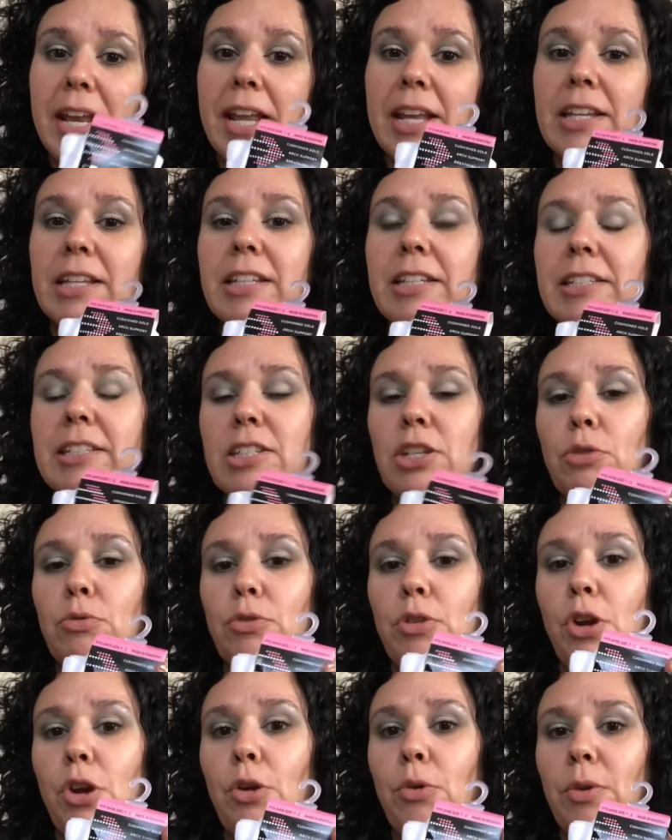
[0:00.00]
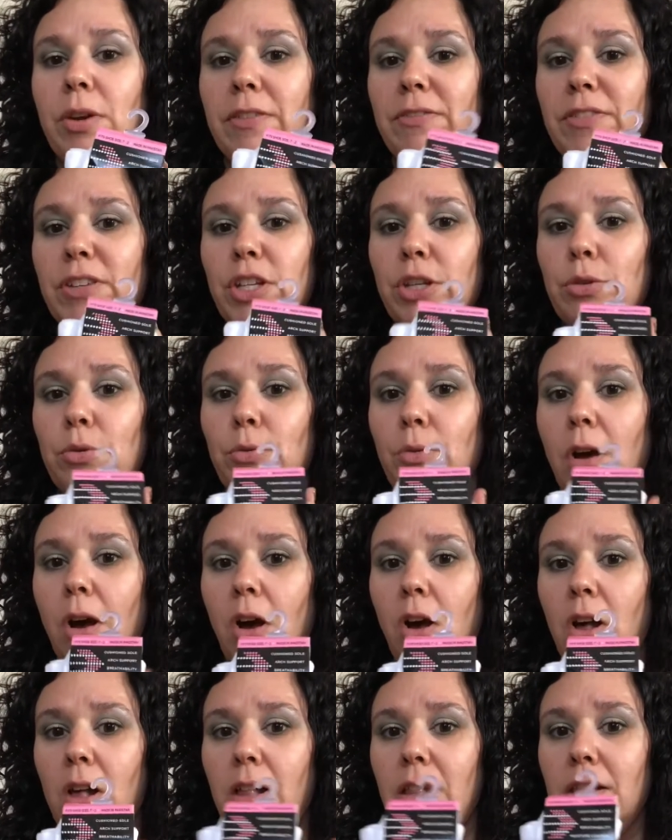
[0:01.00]
I don't know if you
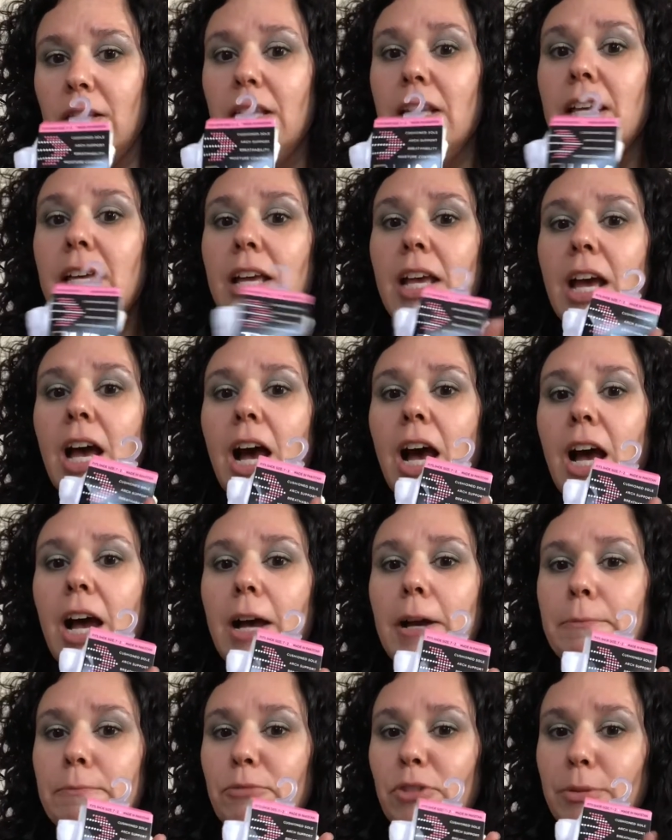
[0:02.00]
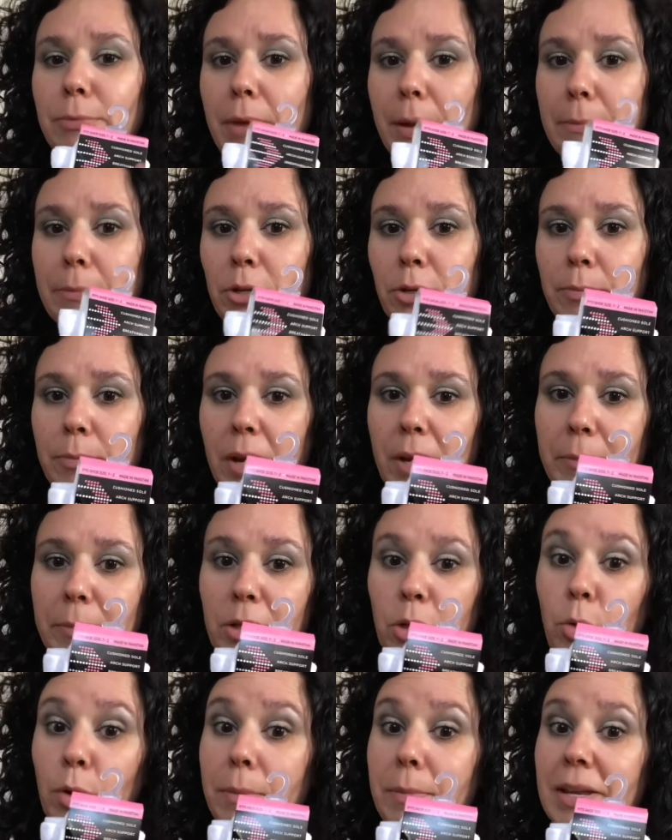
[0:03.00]
all um, remember Bum
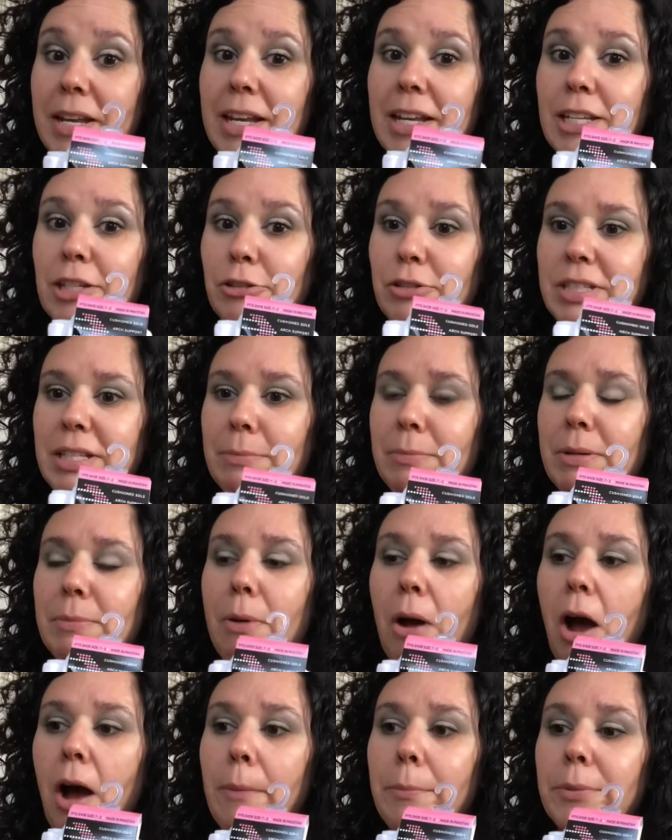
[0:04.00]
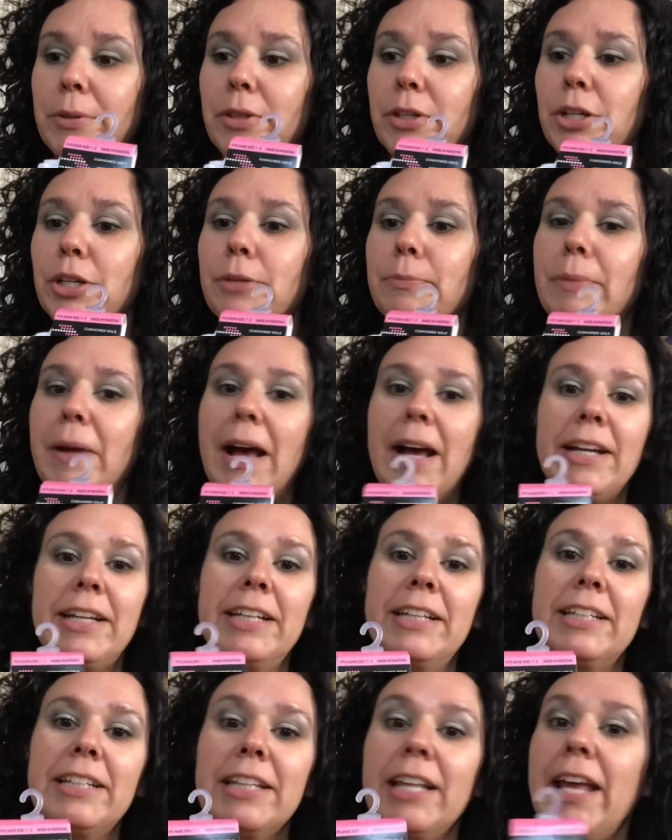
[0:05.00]
Equipment. It used to be popular back
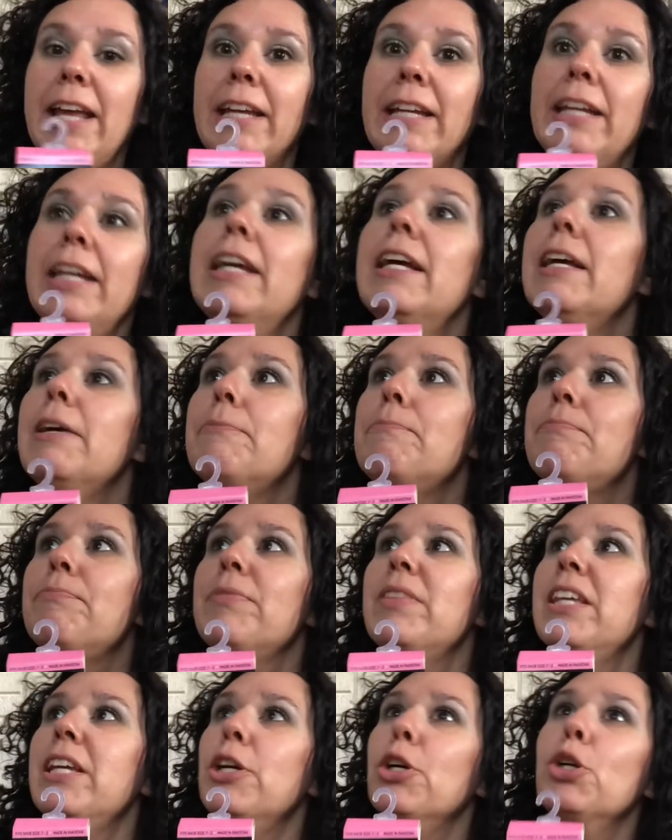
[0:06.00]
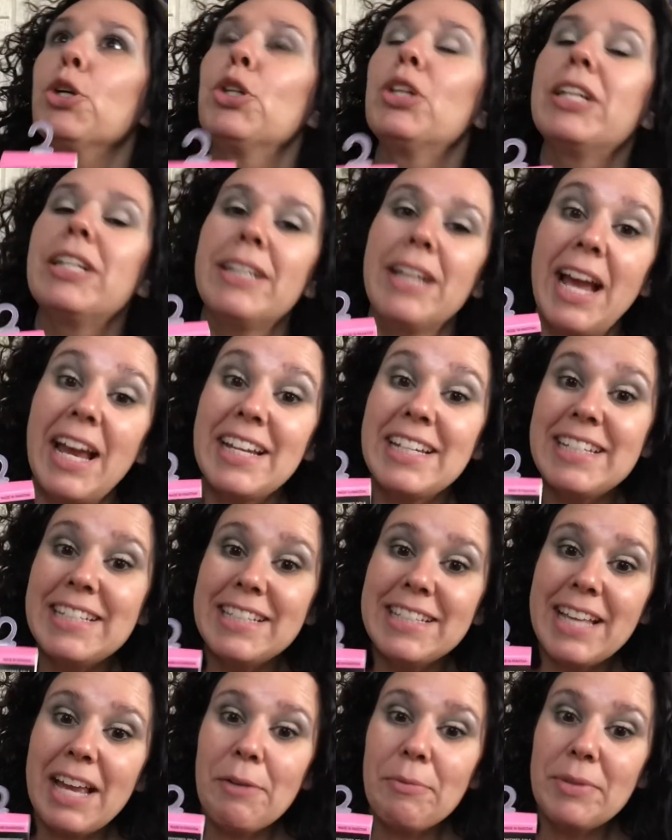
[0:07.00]
in like the early
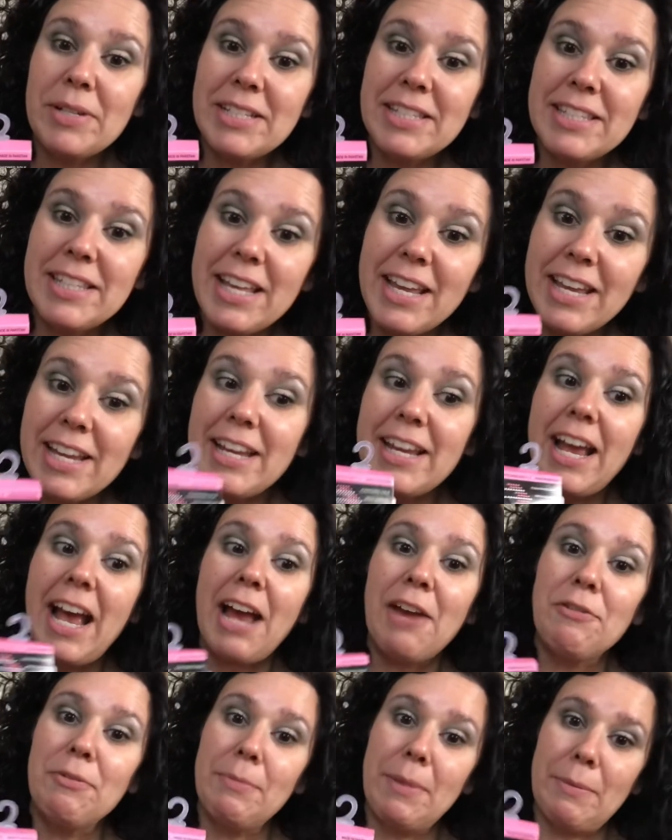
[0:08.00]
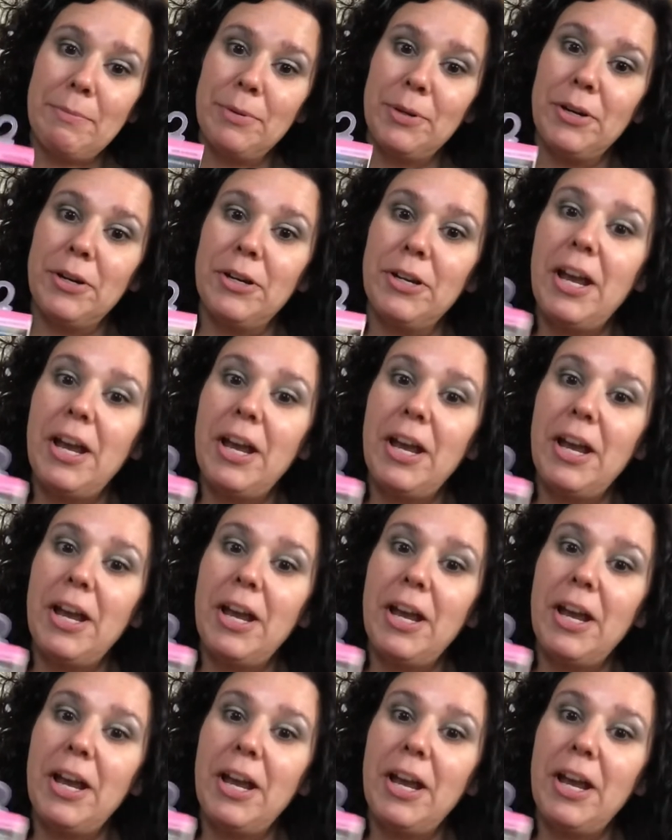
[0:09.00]
90s, I would say. I remember